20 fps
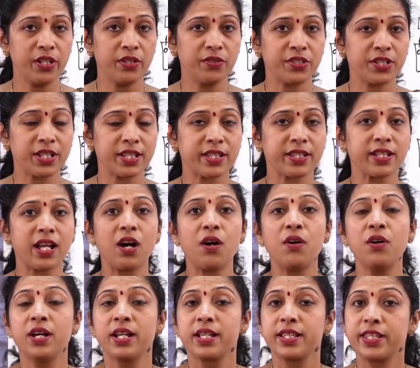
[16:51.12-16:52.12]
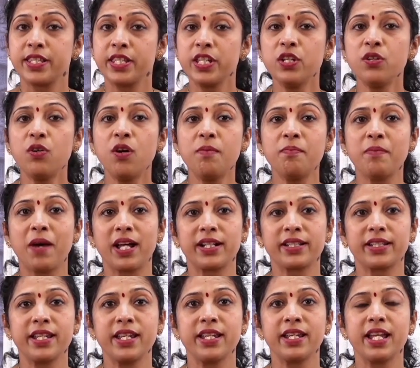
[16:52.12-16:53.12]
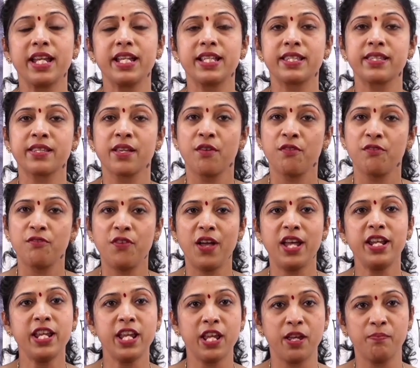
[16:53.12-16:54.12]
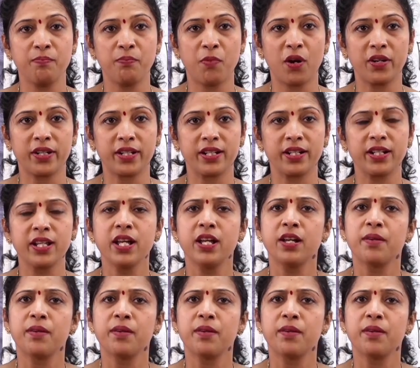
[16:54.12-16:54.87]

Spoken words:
you just now, zero marking is very important.